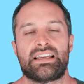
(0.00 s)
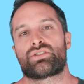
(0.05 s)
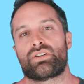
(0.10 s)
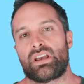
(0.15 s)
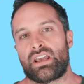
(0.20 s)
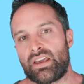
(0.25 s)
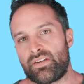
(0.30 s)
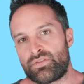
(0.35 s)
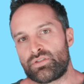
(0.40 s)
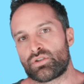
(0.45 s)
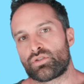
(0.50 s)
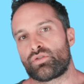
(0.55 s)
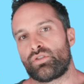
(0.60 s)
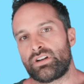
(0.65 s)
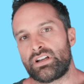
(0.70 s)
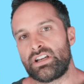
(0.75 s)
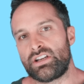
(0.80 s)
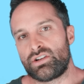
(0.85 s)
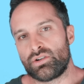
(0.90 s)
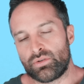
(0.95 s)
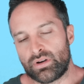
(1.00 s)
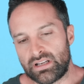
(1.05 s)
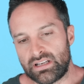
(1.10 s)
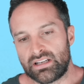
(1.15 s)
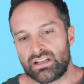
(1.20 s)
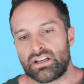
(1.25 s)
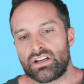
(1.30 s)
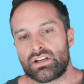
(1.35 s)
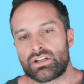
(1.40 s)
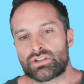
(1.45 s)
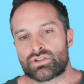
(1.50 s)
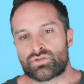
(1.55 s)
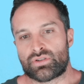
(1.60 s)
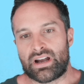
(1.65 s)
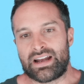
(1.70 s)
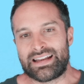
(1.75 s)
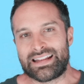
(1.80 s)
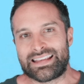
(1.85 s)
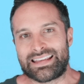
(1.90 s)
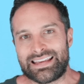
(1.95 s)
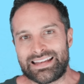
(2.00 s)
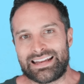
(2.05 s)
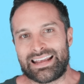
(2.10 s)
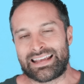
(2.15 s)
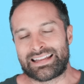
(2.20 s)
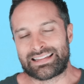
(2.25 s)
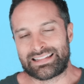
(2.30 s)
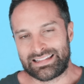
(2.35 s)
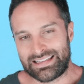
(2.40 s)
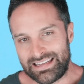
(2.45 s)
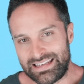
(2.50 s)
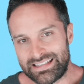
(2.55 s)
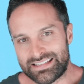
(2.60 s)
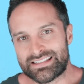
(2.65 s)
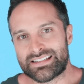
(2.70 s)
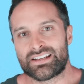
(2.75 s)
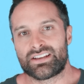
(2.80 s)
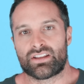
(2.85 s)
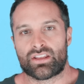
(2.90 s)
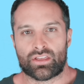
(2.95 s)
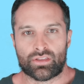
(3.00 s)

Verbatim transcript: So if you're going to do it, try to get at least